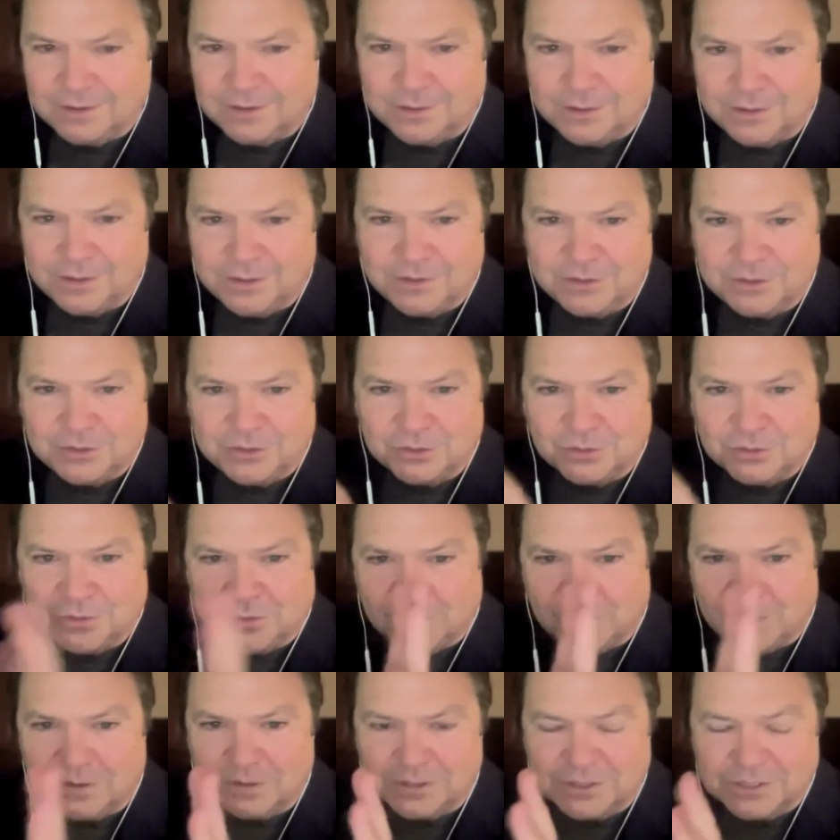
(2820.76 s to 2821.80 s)
including the
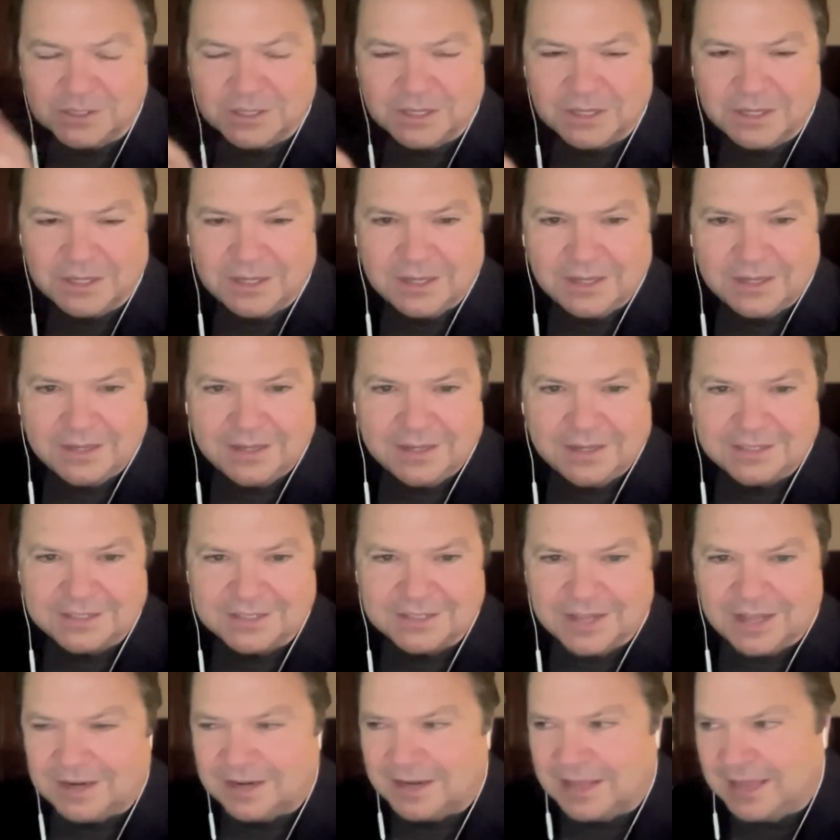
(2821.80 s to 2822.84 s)
jurors.
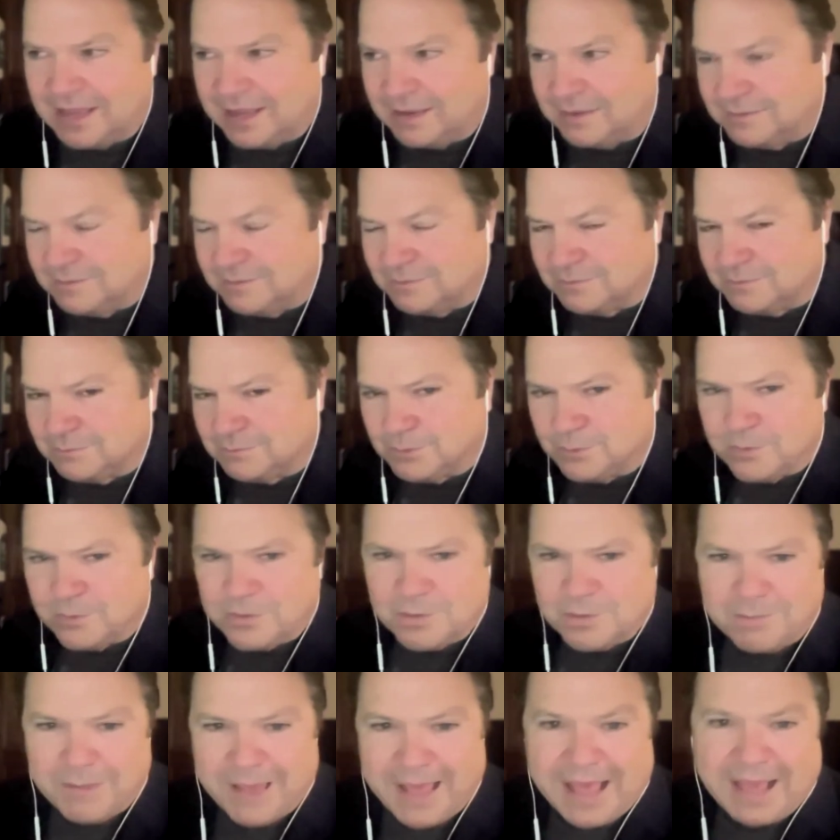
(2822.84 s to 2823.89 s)
It's not like
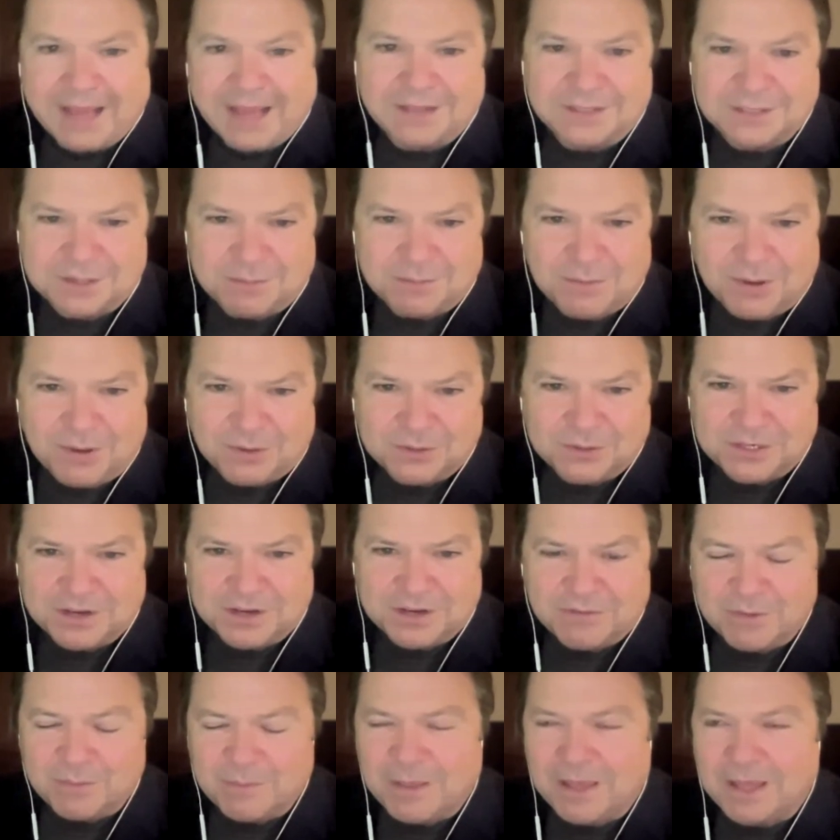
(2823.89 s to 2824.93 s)
with your backs to most
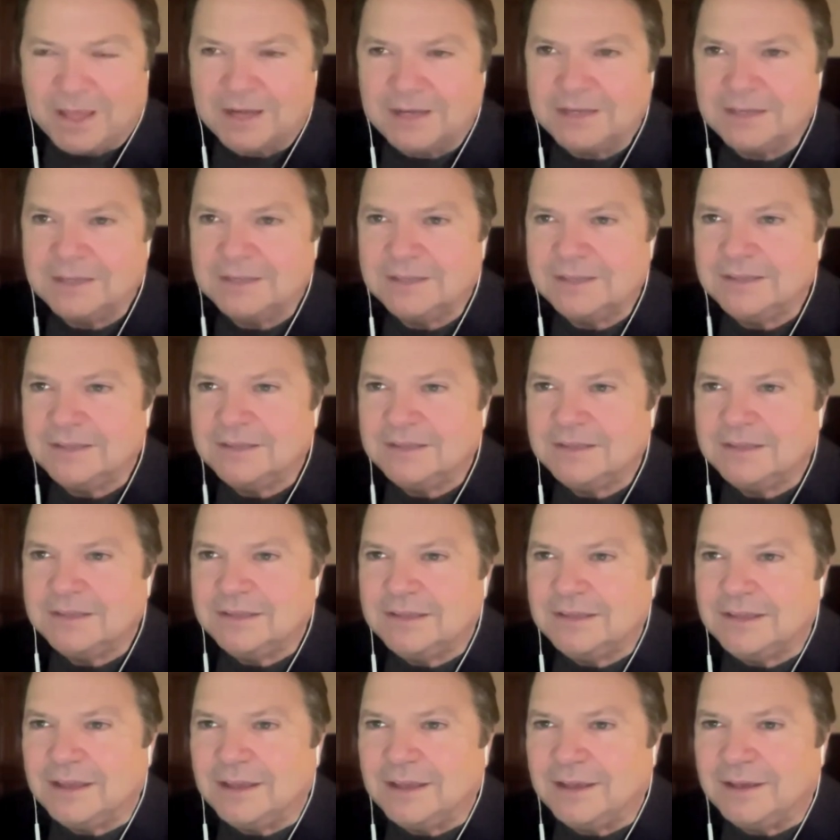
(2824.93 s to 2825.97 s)
everybody,
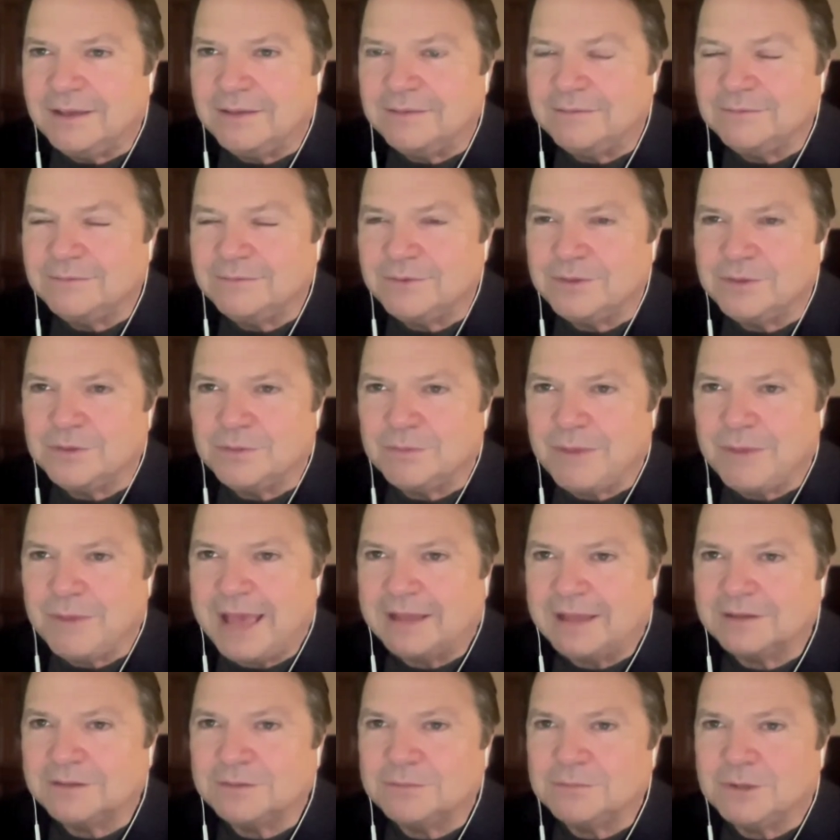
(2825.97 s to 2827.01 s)
with your
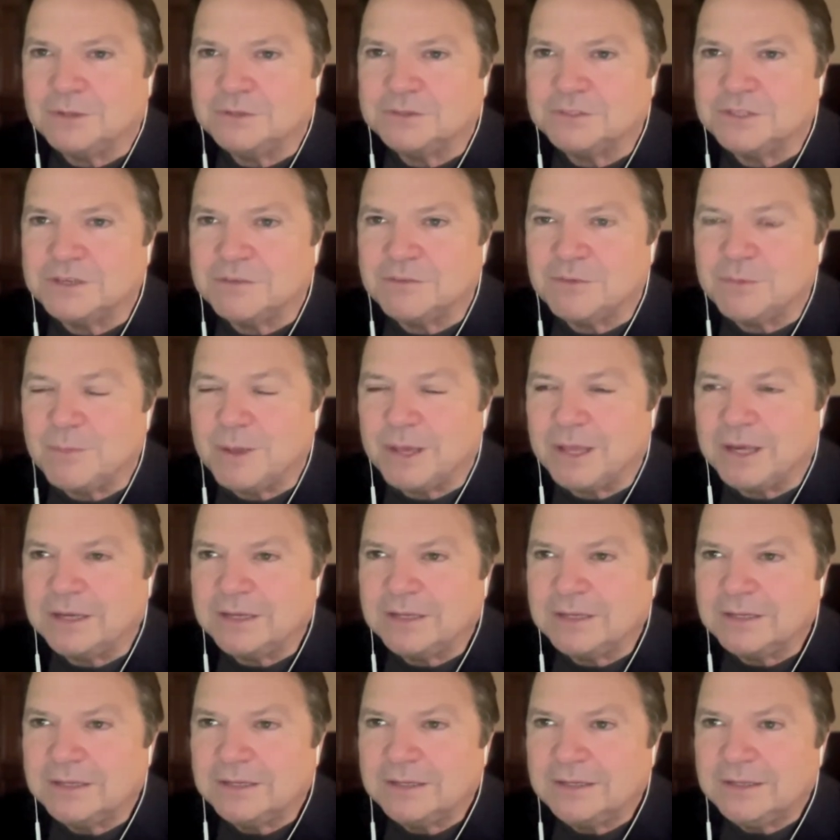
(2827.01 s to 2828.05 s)
back to most
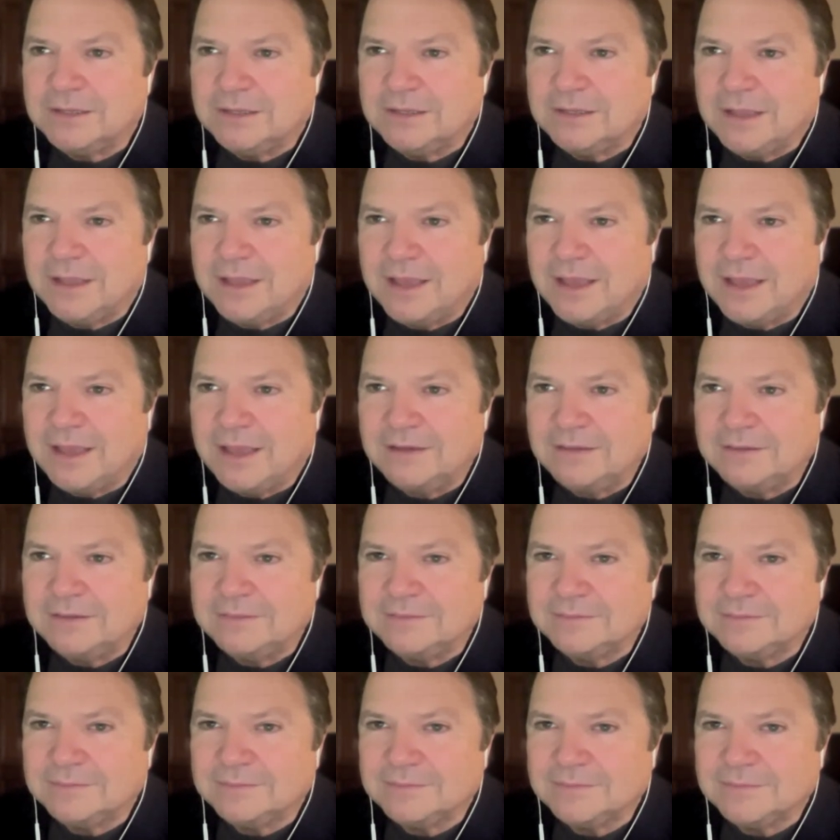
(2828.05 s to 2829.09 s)
everybody.
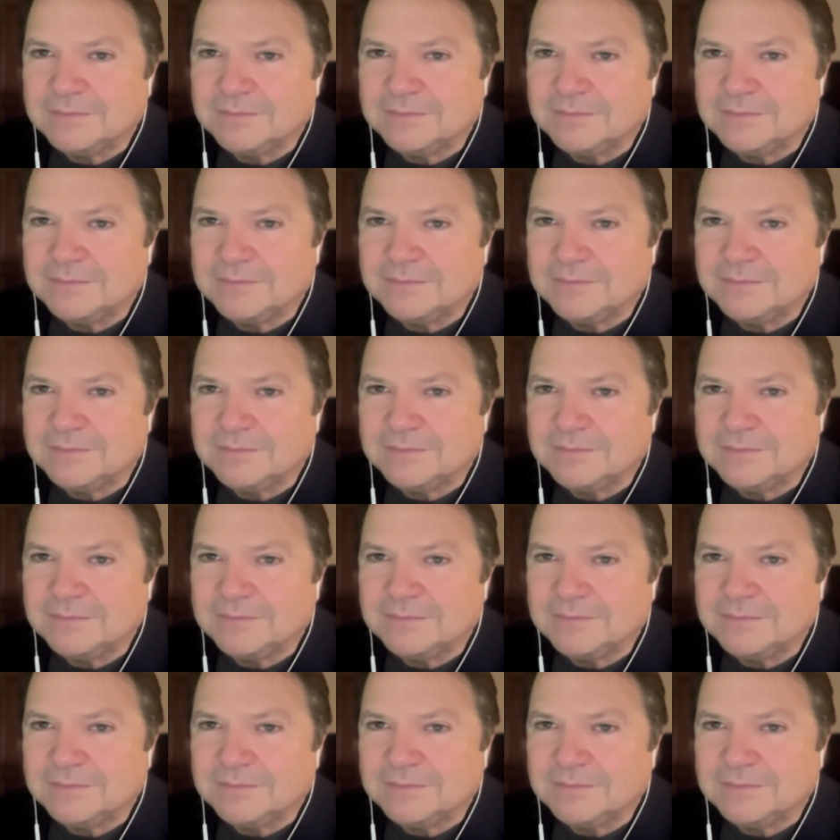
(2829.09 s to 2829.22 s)
And